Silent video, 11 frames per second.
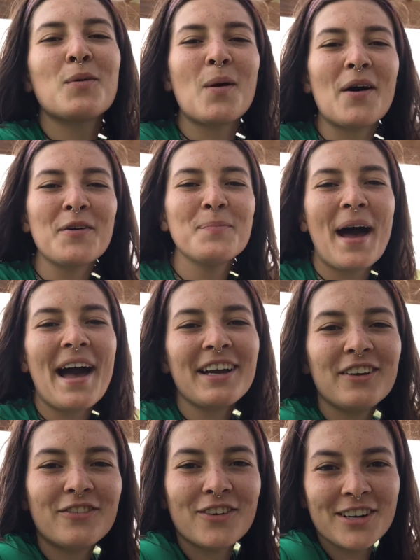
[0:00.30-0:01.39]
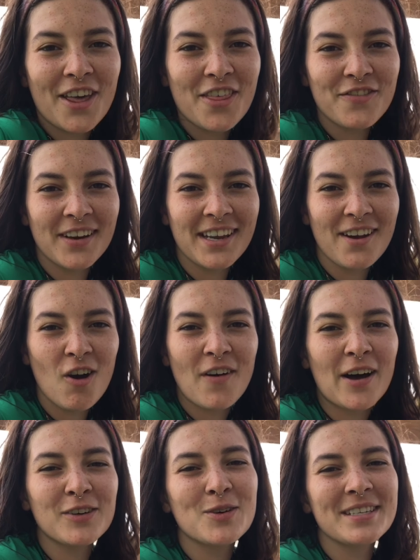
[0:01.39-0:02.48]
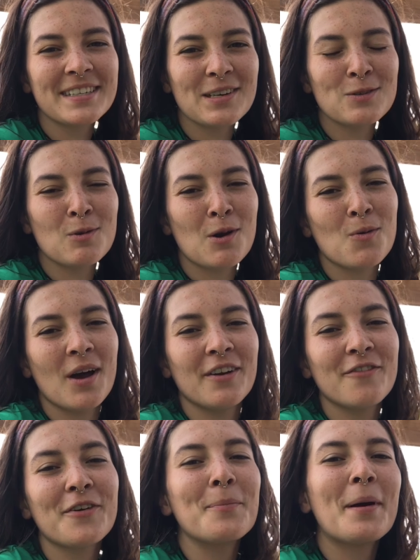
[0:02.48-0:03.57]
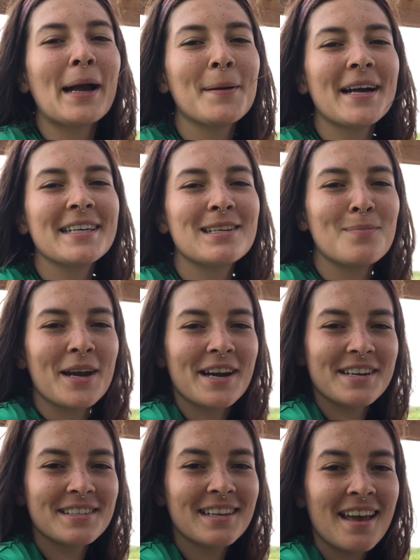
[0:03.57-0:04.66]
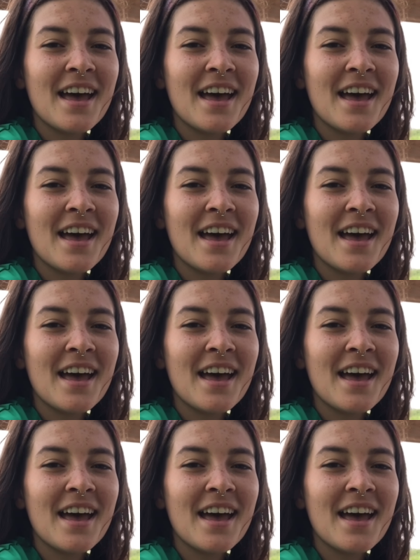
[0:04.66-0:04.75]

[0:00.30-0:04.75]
Welcome back for another video of Outdoor Skills 101 from Backpacks to Bears.